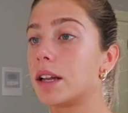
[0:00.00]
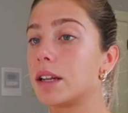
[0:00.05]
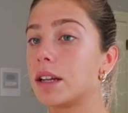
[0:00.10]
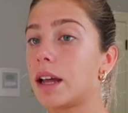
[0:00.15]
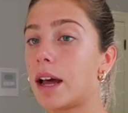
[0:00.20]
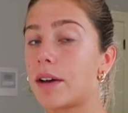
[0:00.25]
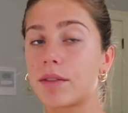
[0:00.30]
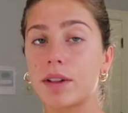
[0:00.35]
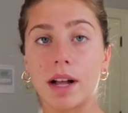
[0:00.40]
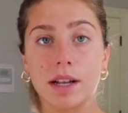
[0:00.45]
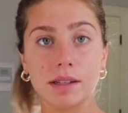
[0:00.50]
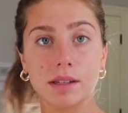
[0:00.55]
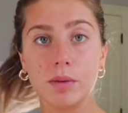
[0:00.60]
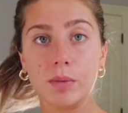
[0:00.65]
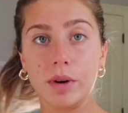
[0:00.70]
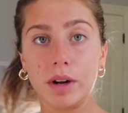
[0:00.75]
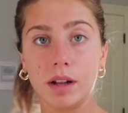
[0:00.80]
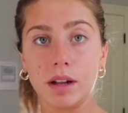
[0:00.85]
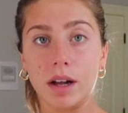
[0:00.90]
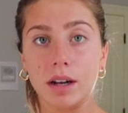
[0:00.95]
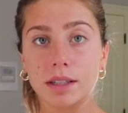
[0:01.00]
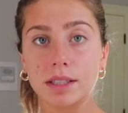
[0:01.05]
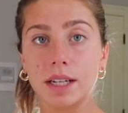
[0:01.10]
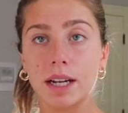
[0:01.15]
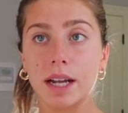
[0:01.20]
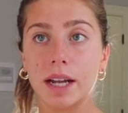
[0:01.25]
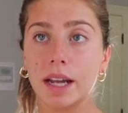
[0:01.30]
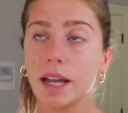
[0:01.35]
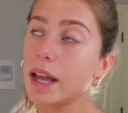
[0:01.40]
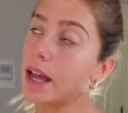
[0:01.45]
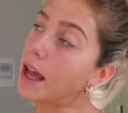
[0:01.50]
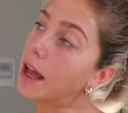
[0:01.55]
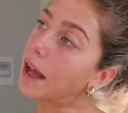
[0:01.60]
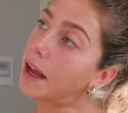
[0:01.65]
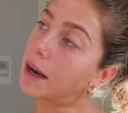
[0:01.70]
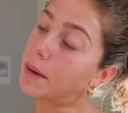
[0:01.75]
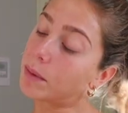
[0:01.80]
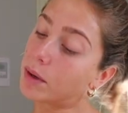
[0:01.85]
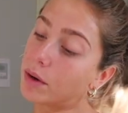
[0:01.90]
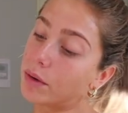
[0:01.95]
have class at 1 o'clock today,
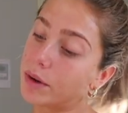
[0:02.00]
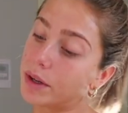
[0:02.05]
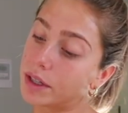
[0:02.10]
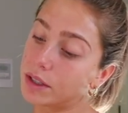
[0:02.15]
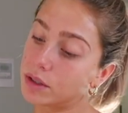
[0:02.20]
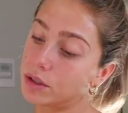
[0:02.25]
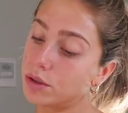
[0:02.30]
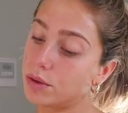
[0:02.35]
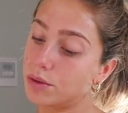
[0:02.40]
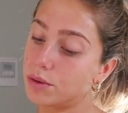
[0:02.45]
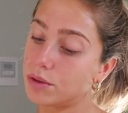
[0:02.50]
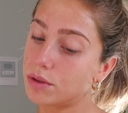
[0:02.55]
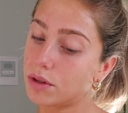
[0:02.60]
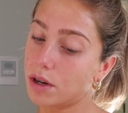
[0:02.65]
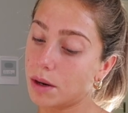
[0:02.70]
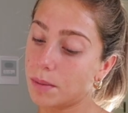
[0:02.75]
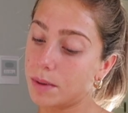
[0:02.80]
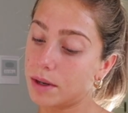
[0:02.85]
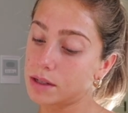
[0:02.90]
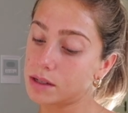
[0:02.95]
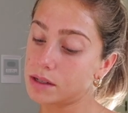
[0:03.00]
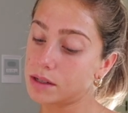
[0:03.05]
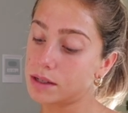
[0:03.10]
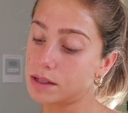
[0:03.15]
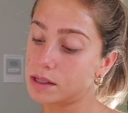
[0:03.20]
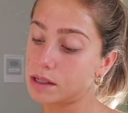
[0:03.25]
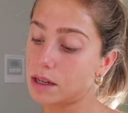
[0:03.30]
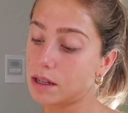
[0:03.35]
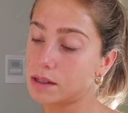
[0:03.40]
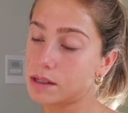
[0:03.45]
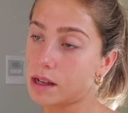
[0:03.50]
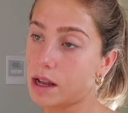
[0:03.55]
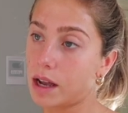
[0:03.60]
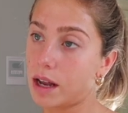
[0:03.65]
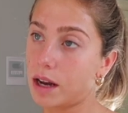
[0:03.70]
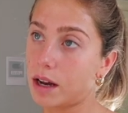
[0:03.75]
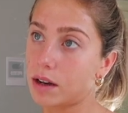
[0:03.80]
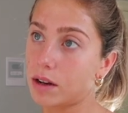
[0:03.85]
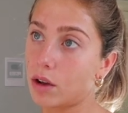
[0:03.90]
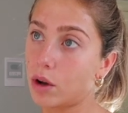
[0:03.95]
and I'm going to Starbucks to sit
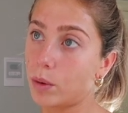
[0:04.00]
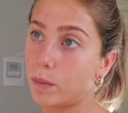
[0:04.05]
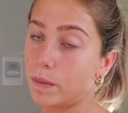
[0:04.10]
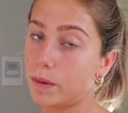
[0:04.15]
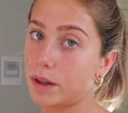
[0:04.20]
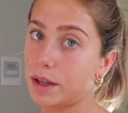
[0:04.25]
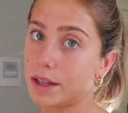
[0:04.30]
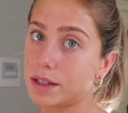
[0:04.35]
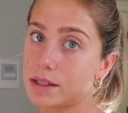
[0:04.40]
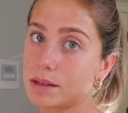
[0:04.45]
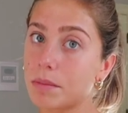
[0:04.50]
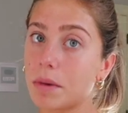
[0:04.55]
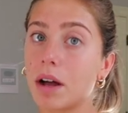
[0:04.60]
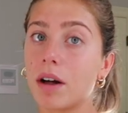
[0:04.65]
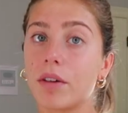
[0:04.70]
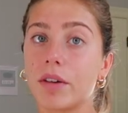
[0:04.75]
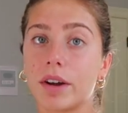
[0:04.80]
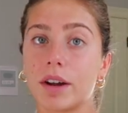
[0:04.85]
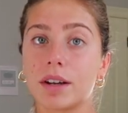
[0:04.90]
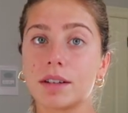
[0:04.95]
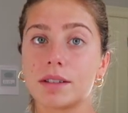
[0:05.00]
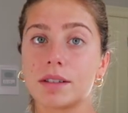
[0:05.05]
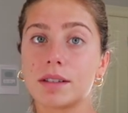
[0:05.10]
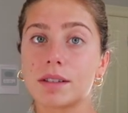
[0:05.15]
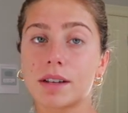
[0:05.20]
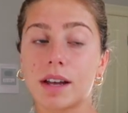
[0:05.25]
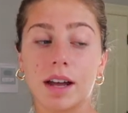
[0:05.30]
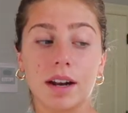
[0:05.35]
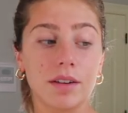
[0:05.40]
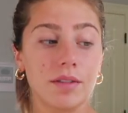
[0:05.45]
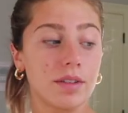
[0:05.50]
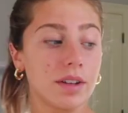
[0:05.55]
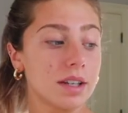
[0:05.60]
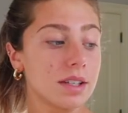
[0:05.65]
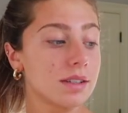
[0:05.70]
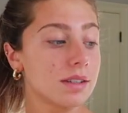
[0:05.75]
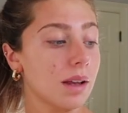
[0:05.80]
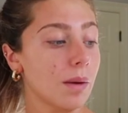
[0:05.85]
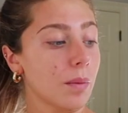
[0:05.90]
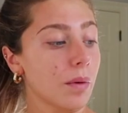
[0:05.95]
outside and hopefully get some color because it's kind of
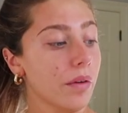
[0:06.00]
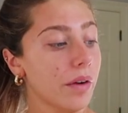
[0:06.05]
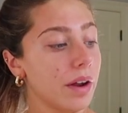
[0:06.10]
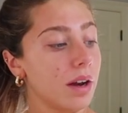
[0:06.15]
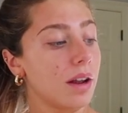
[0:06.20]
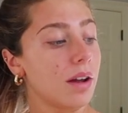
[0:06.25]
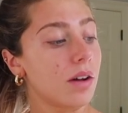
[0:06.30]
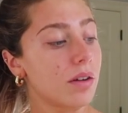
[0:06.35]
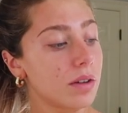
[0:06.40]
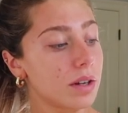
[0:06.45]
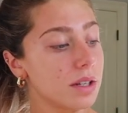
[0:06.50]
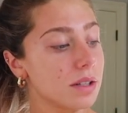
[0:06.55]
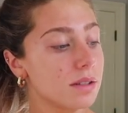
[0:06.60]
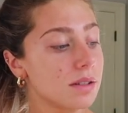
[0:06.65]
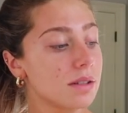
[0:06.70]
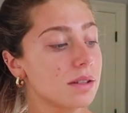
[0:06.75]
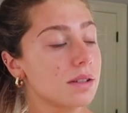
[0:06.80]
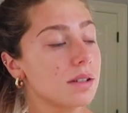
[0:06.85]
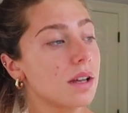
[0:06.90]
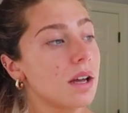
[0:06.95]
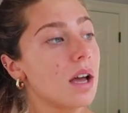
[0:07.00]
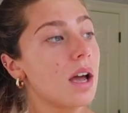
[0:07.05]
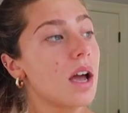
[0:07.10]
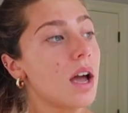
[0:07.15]
like summer right now and it's